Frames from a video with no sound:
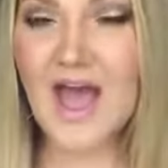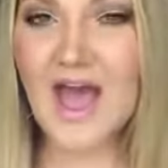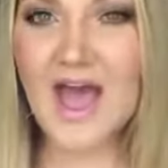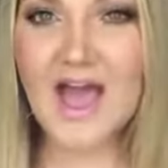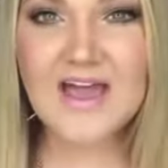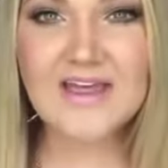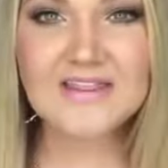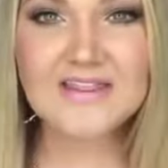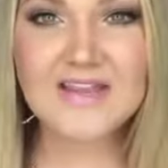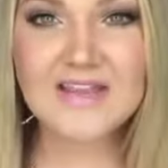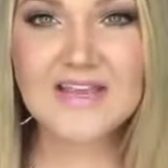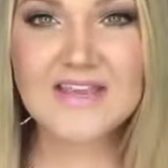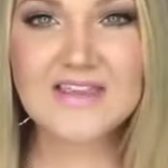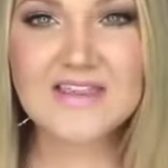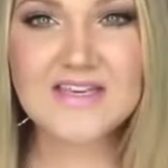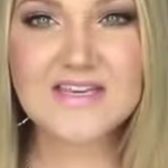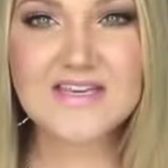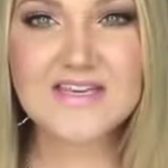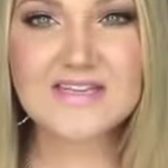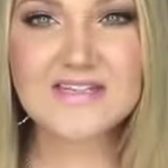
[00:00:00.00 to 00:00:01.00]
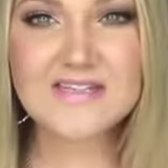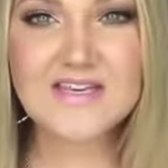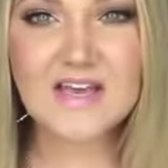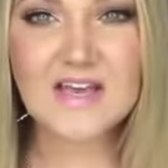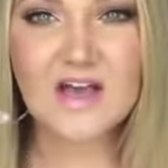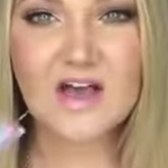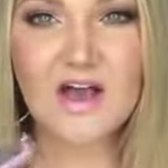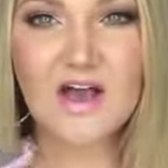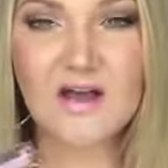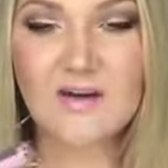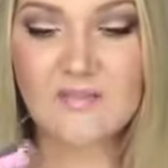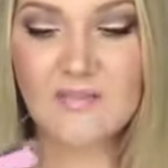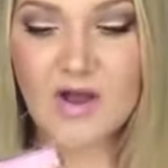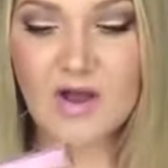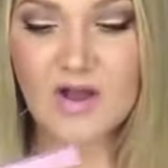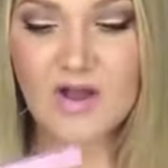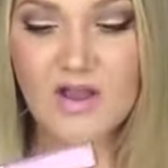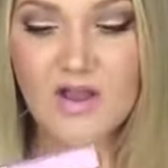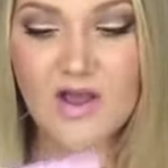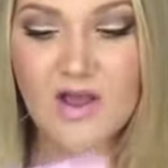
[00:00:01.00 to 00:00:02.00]
I like these
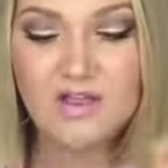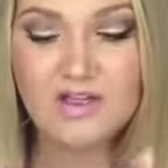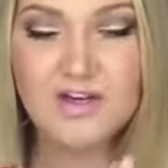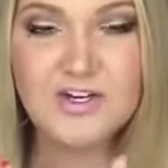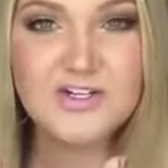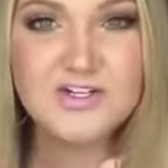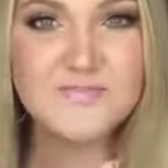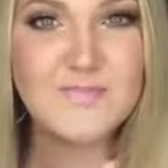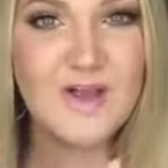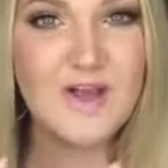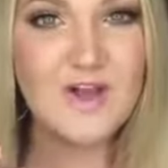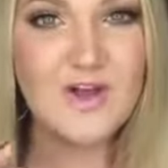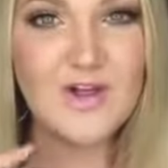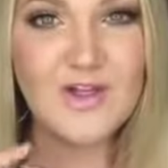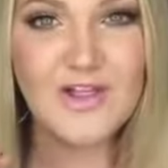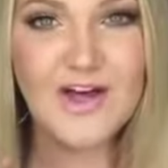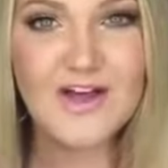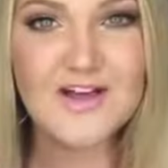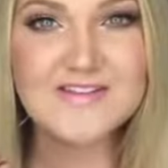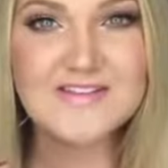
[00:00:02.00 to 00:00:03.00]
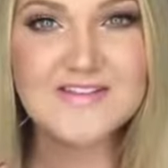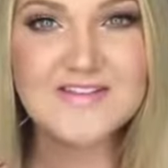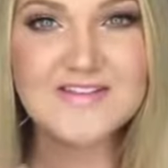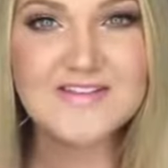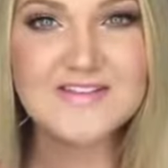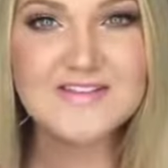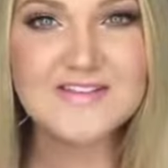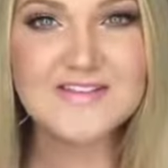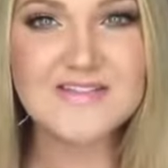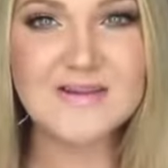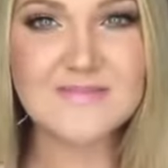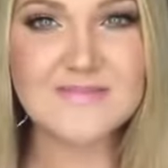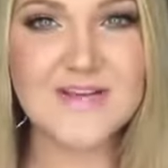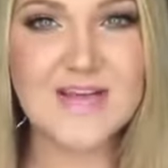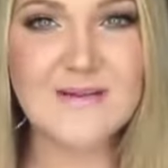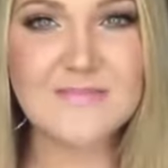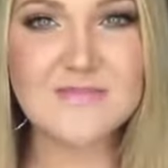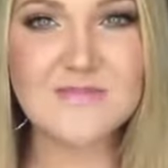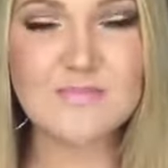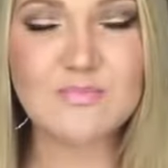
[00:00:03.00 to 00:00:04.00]
Color Your Smile glosses
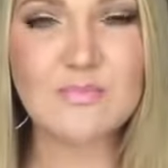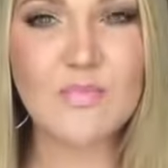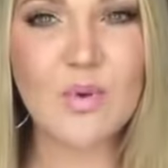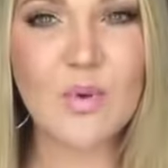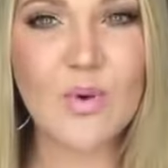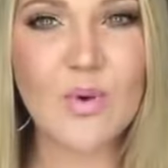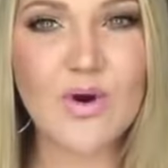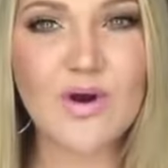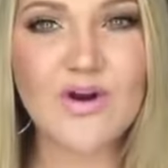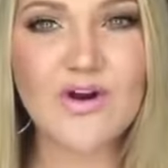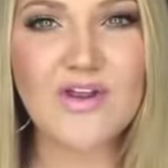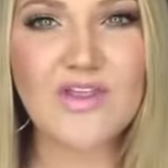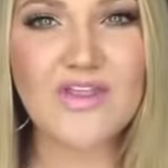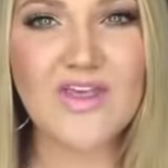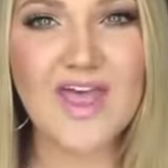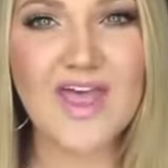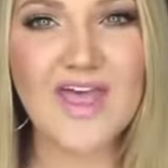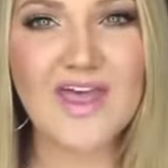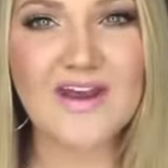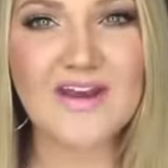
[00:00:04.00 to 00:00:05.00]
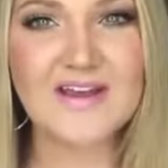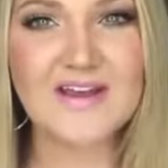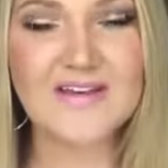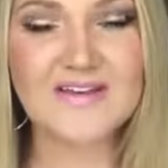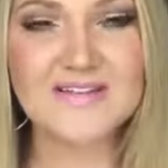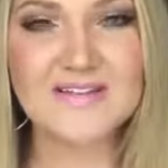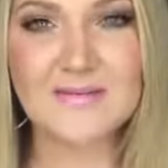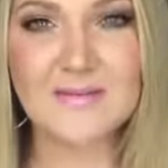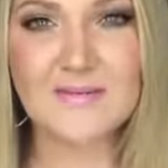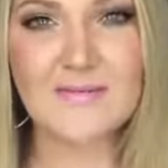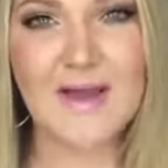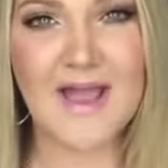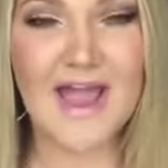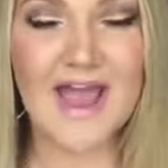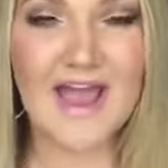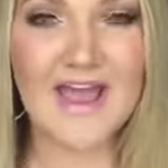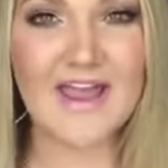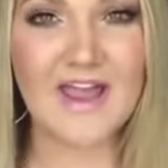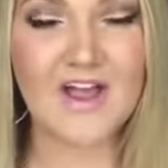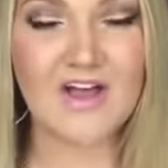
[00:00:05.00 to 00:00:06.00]
sometimes more than some of my
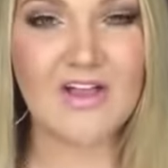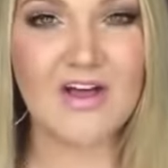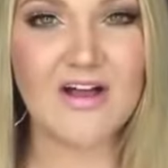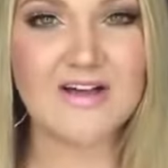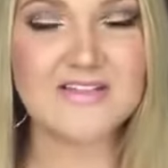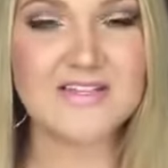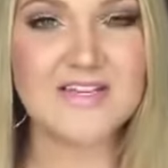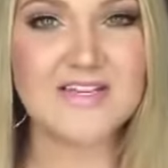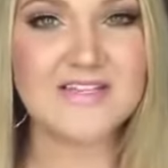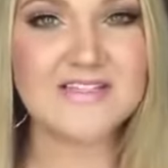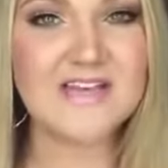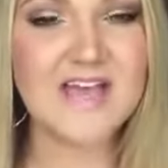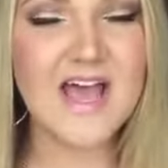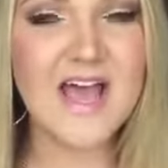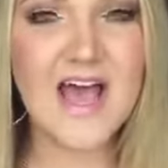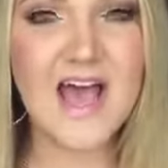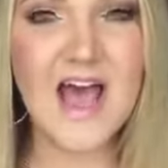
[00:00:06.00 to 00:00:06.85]
high-end glosses.